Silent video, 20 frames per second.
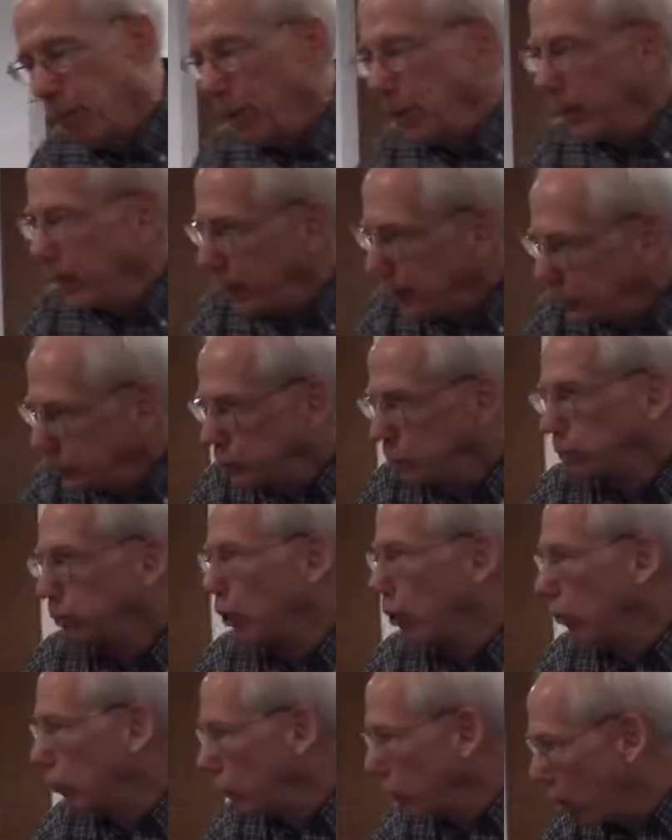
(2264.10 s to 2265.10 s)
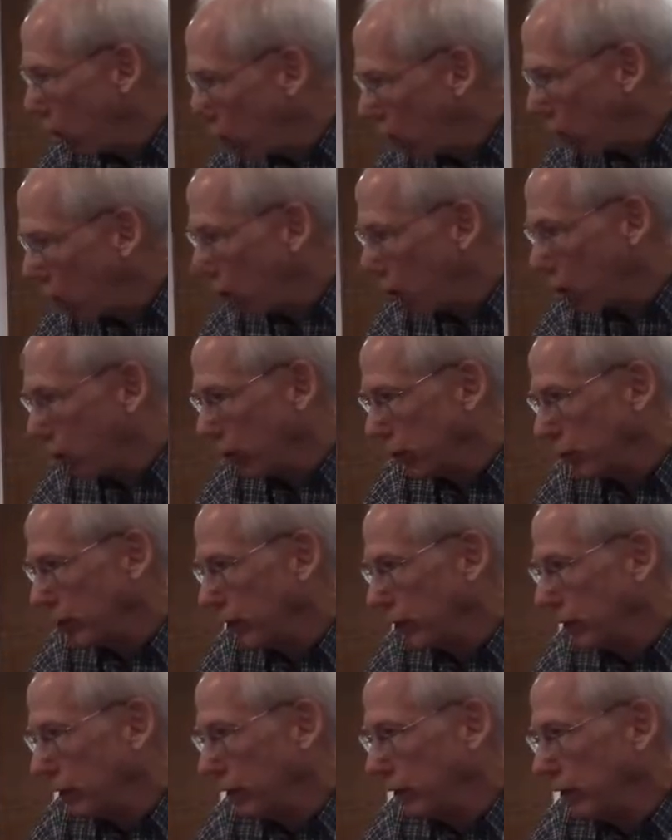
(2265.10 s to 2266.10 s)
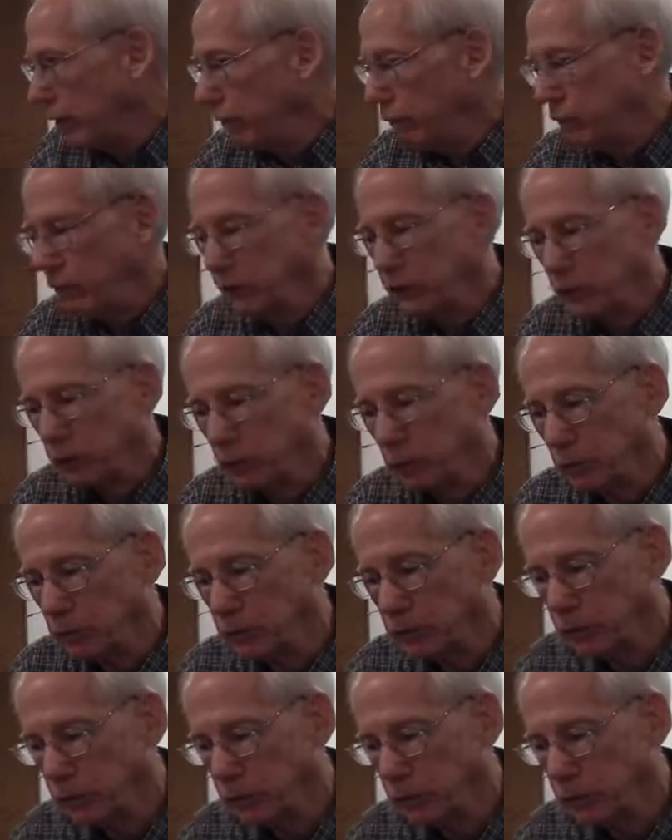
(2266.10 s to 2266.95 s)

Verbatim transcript: but his prolonged physical